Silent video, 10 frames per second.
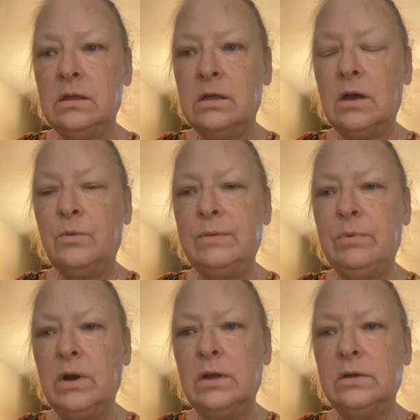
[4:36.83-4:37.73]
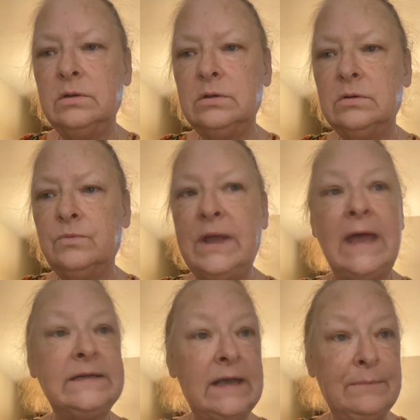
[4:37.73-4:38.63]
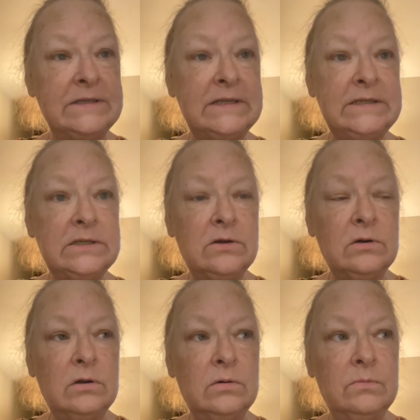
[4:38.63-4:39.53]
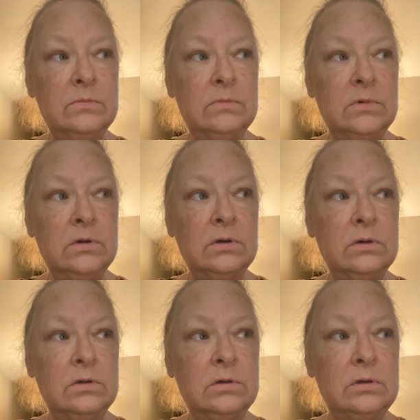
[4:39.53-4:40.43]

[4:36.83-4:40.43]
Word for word: uh, we brought, we had to take my sister home or,